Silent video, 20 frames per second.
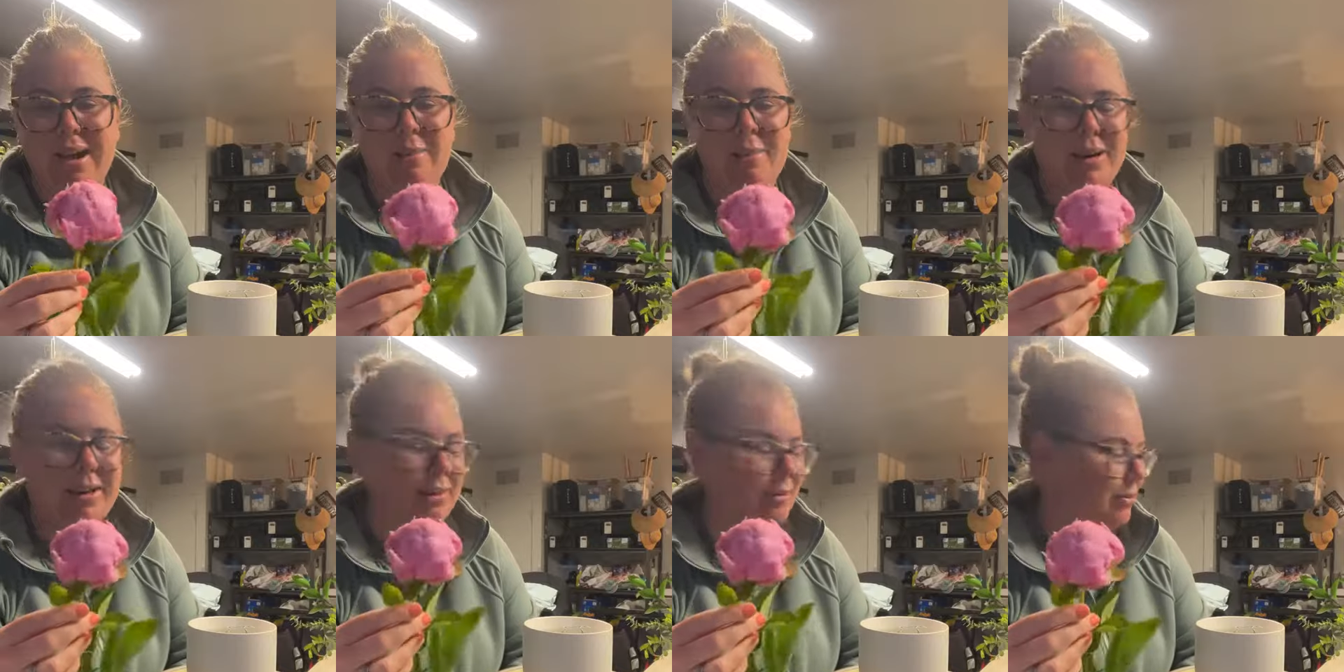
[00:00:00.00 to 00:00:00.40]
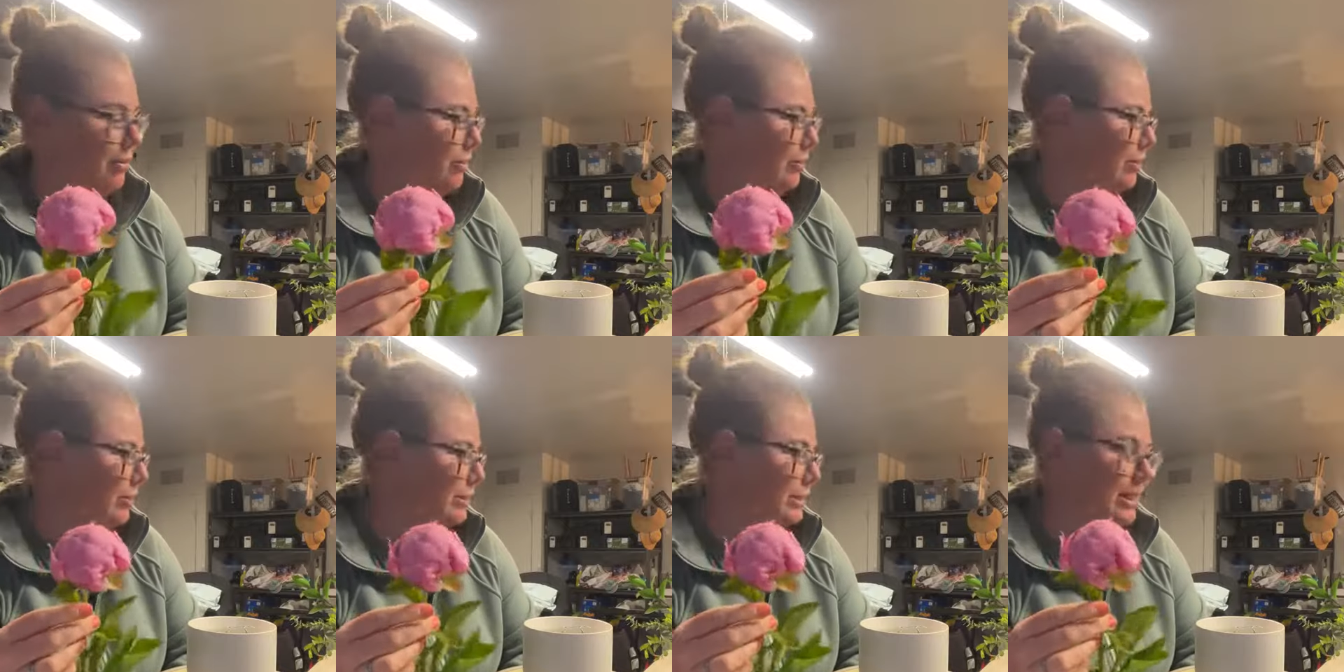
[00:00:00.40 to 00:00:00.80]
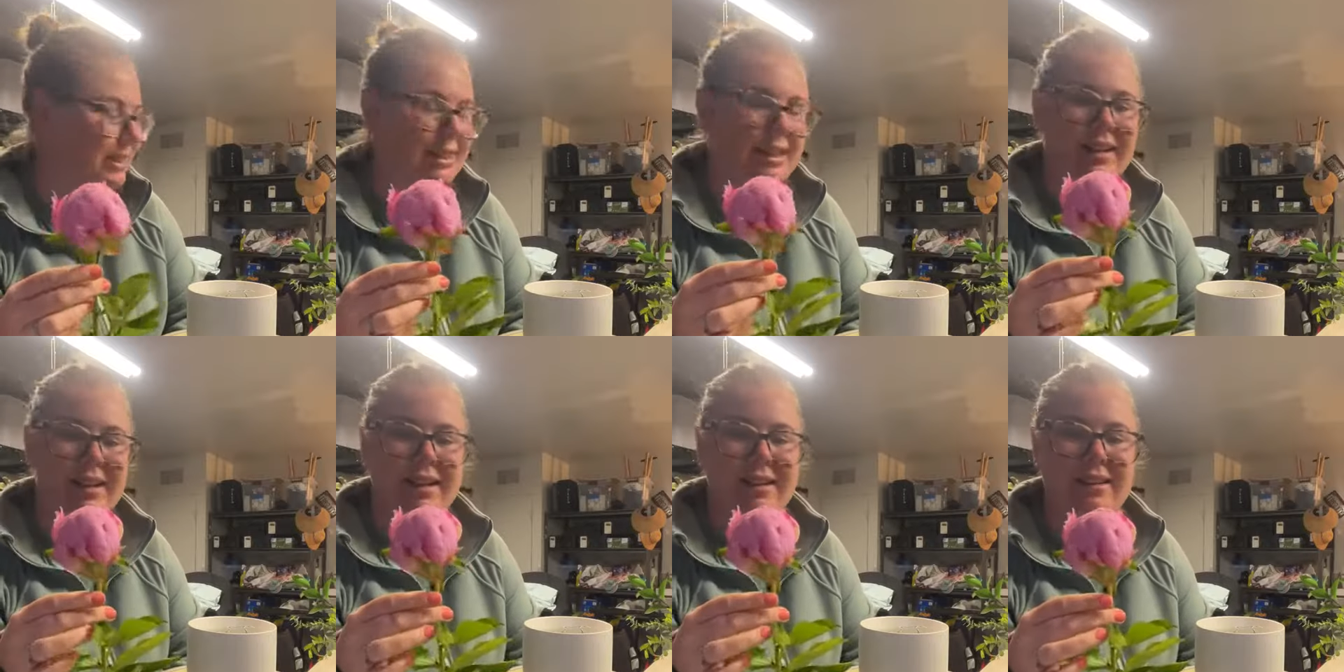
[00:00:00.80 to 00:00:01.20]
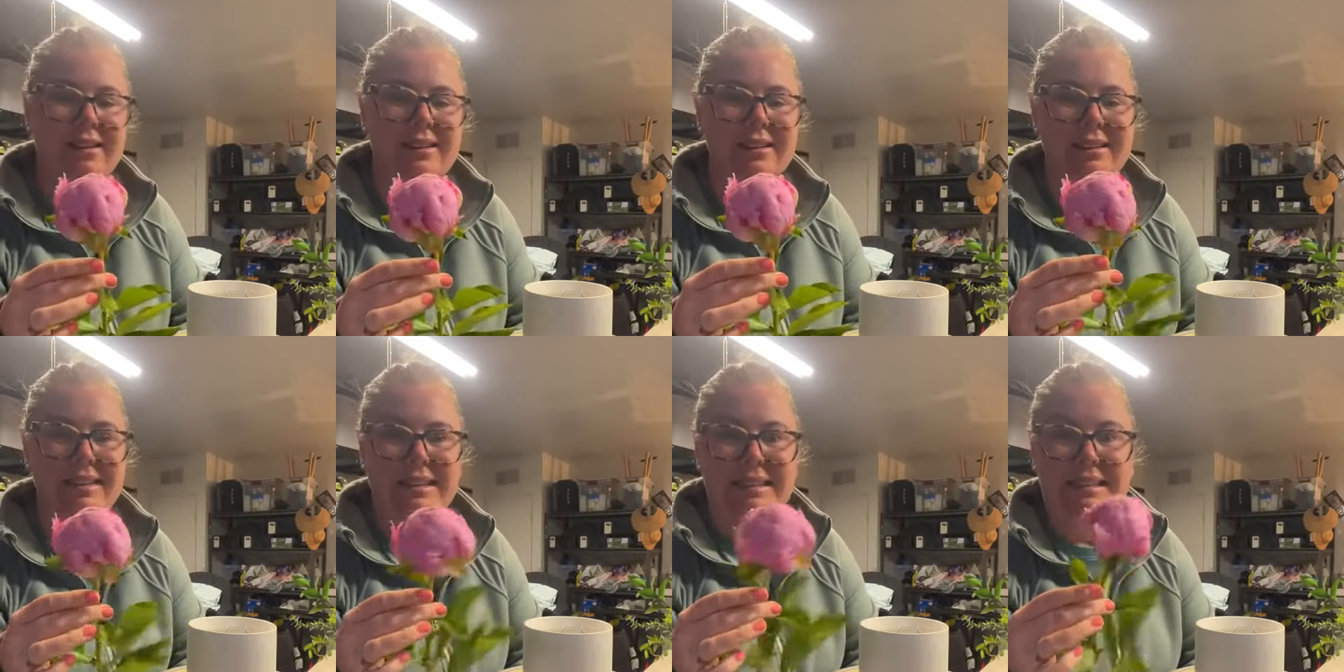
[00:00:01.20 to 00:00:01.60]
might throw those in there.
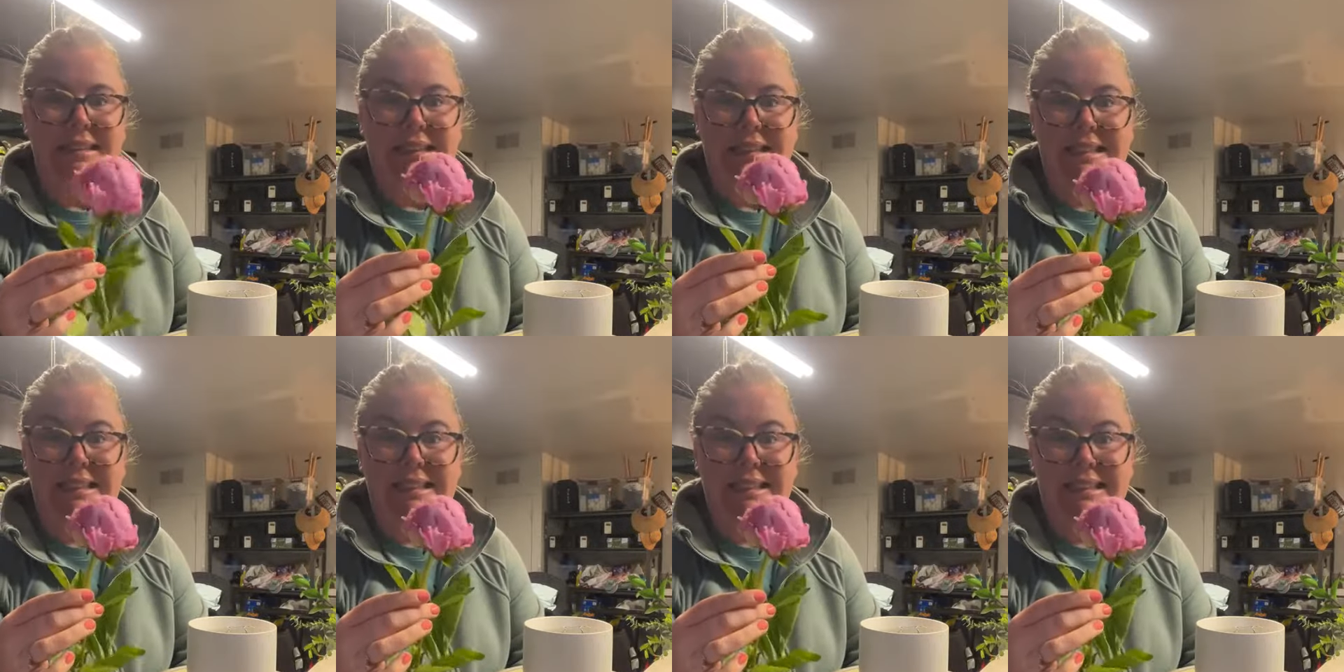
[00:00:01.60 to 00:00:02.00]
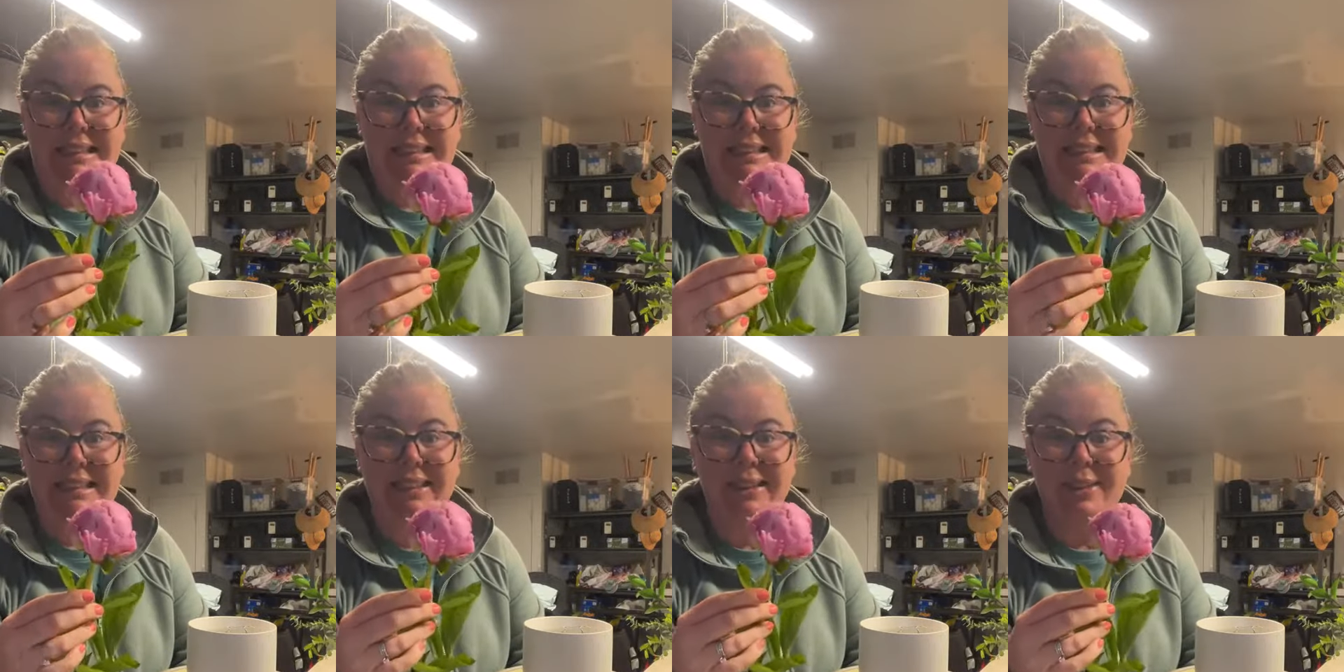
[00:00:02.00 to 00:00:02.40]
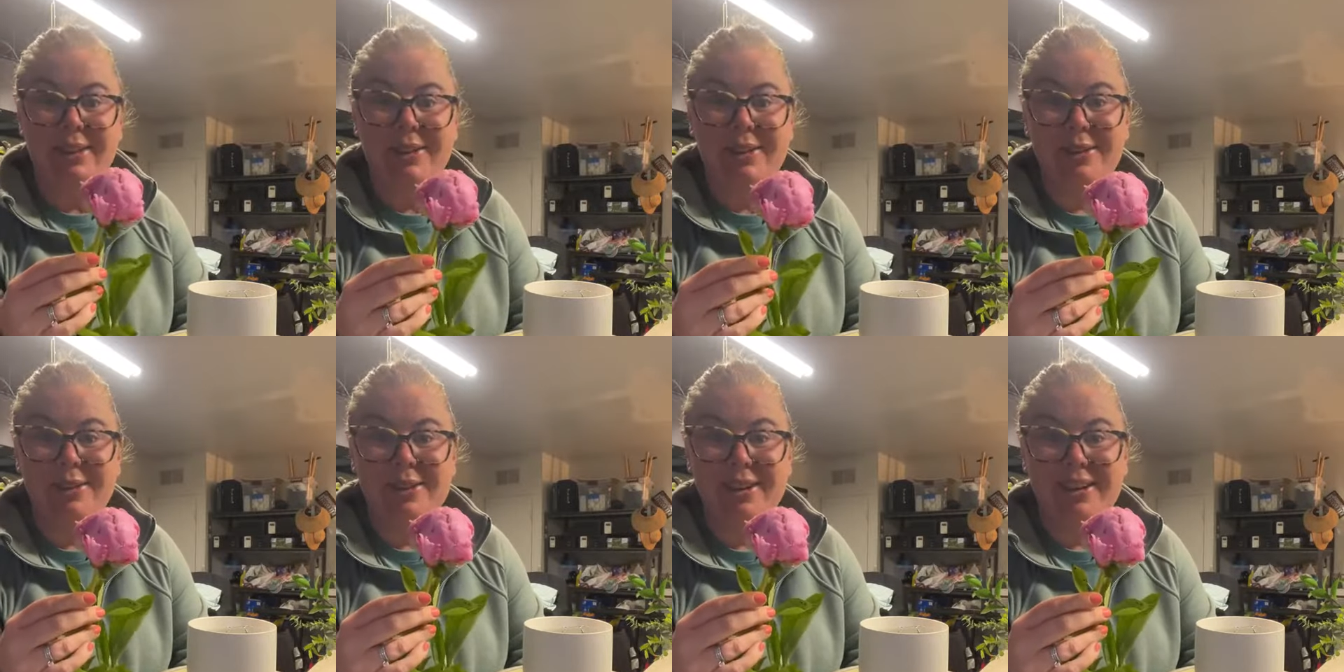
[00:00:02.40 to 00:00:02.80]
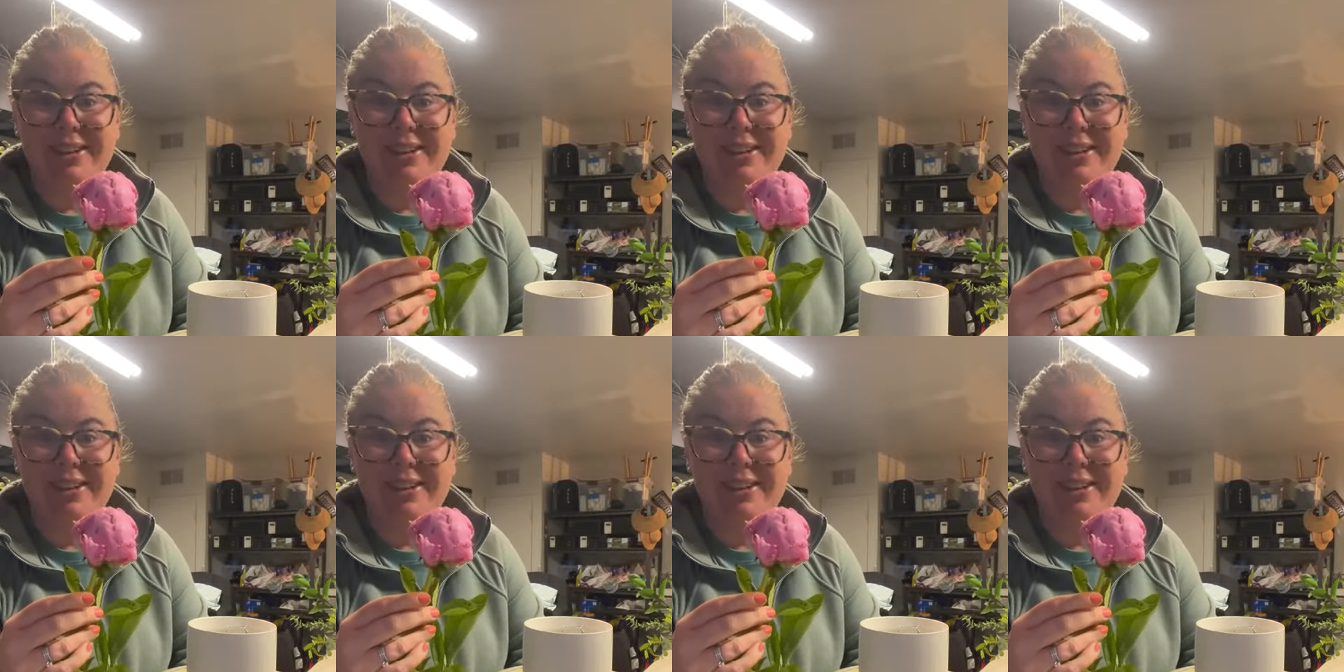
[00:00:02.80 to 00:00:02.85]
Who